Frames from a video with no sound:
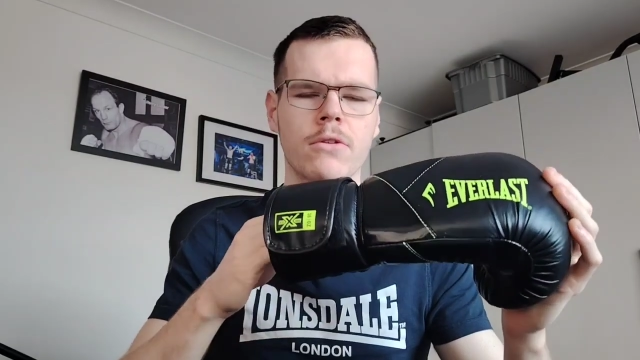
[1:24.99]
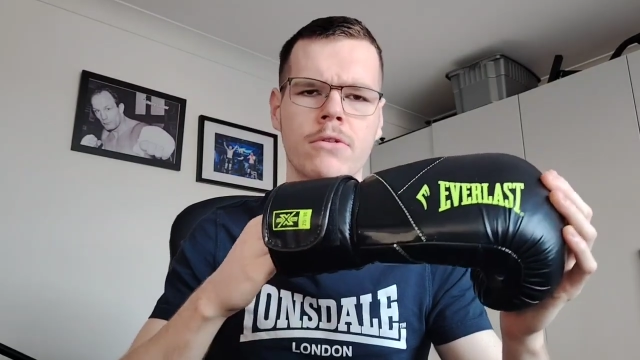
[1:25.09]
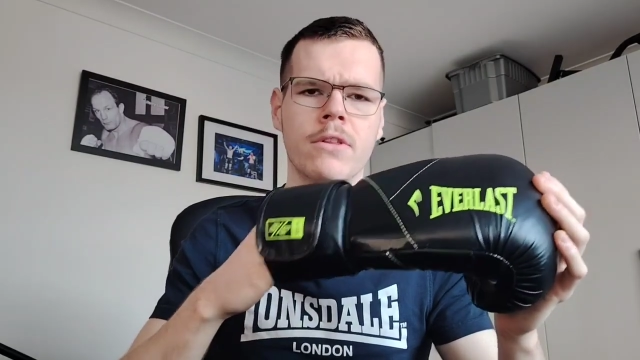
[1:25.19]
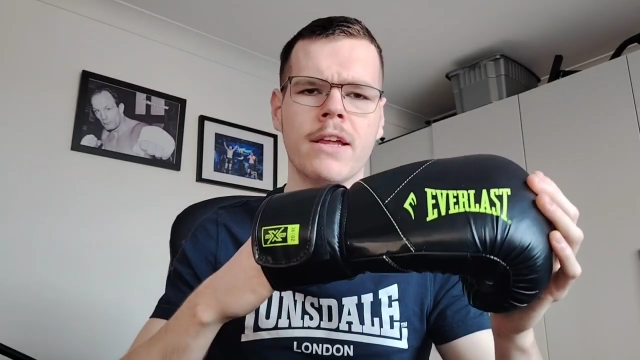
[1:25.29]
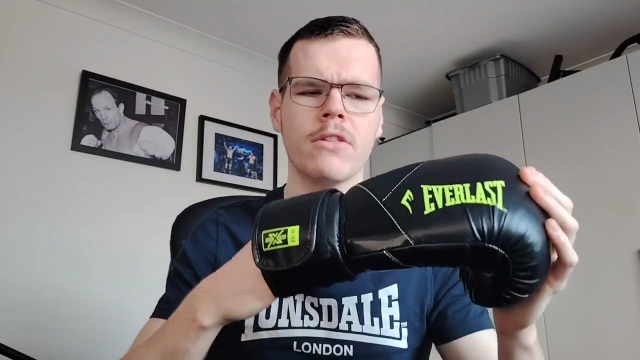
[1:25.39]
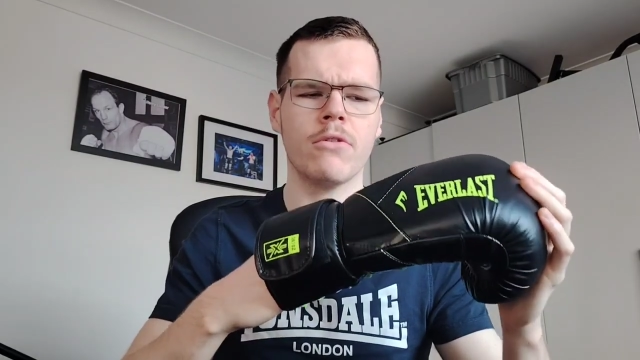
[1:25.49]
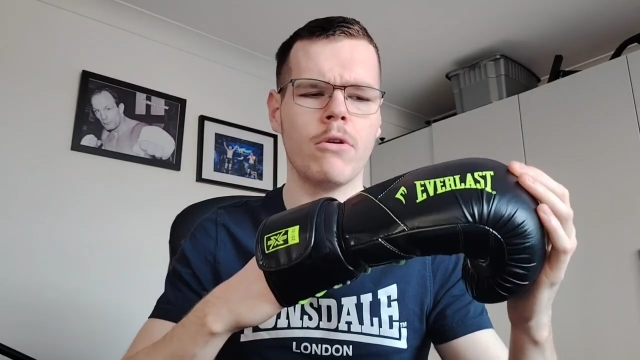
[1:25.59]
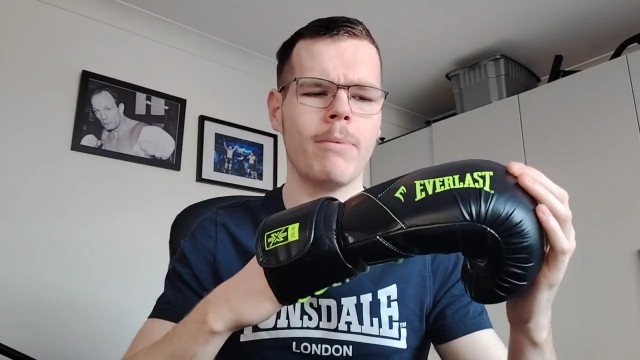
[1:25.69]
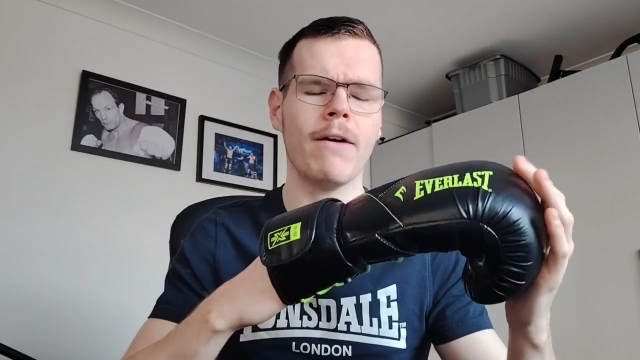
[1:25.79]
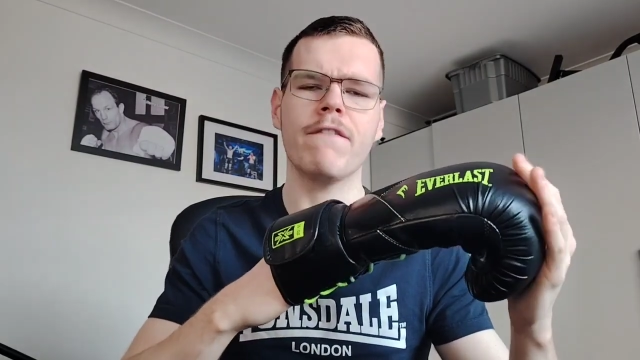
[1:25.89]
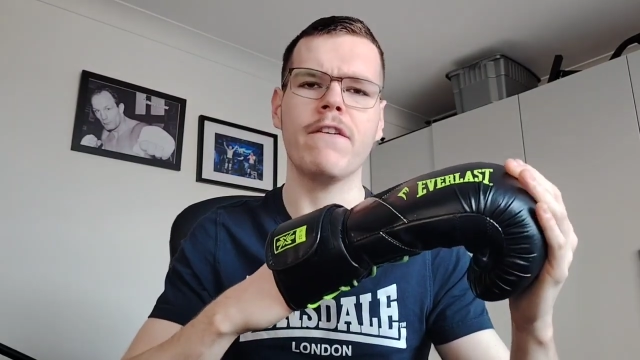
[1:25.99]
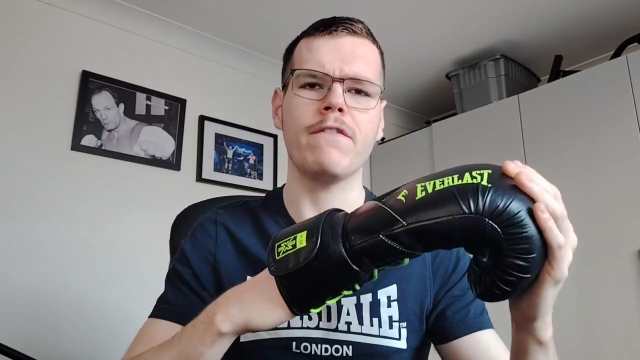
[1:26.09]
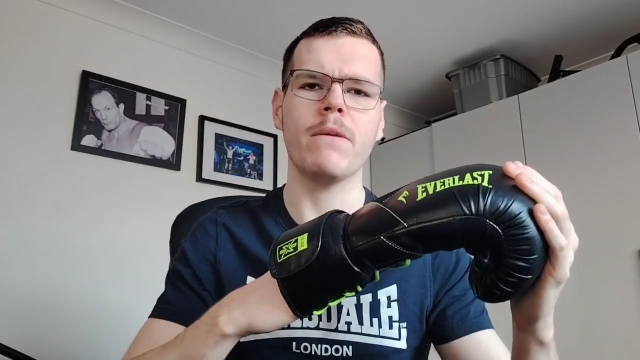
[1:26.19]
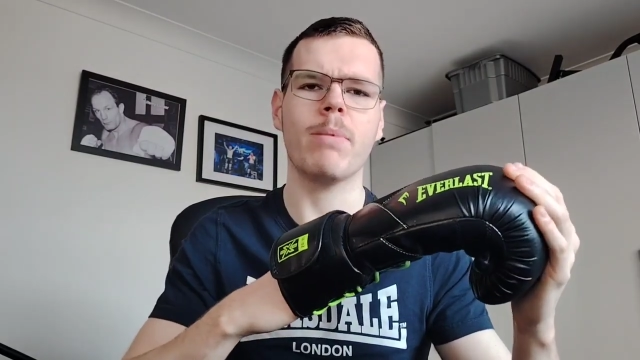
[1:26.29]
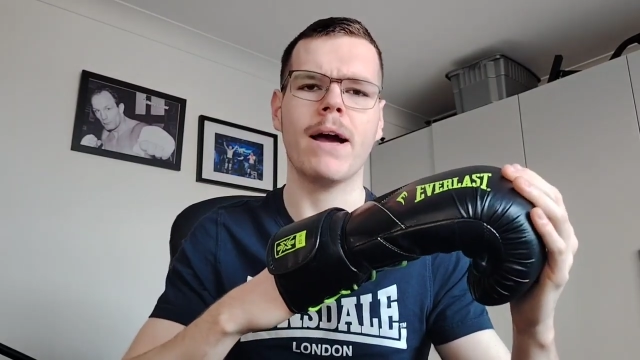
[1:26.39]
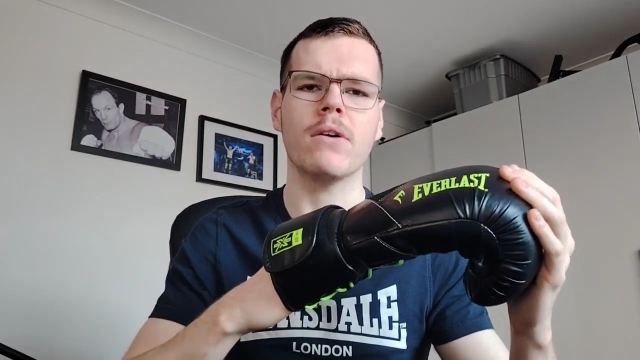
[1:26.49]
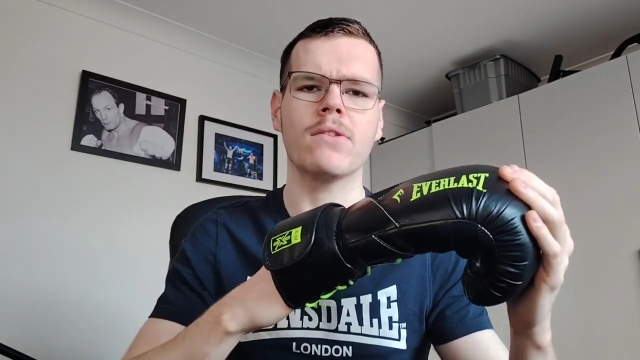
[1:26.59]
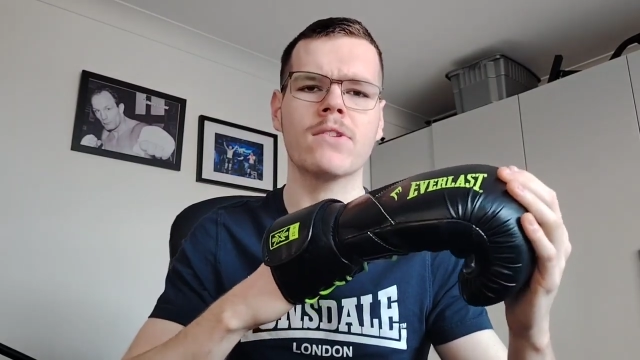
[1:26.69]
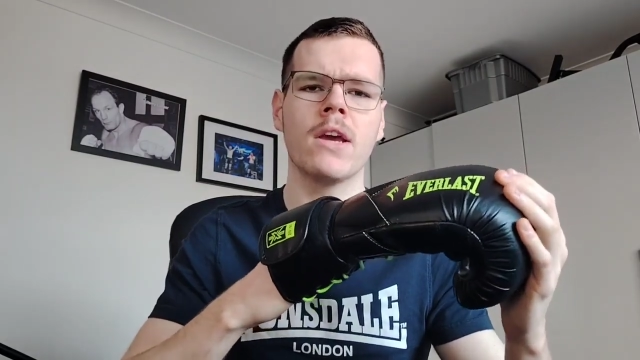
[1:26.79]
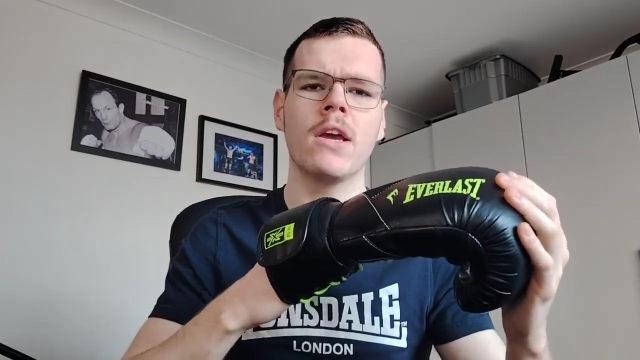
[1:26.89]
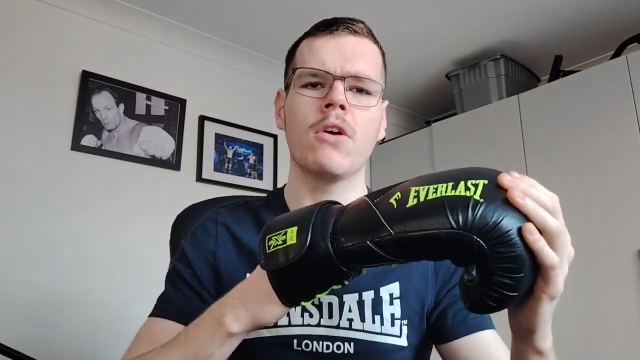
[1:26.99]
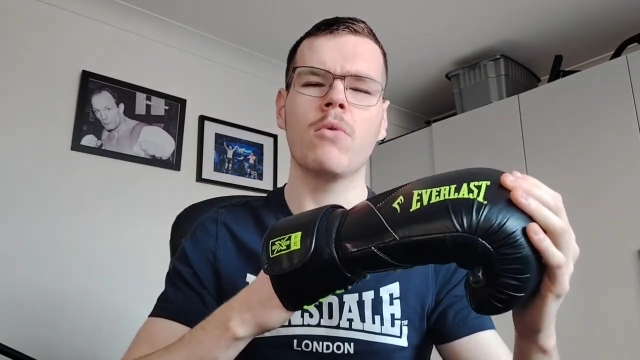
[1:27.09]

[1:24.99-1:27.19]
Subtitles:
I think they were about £50,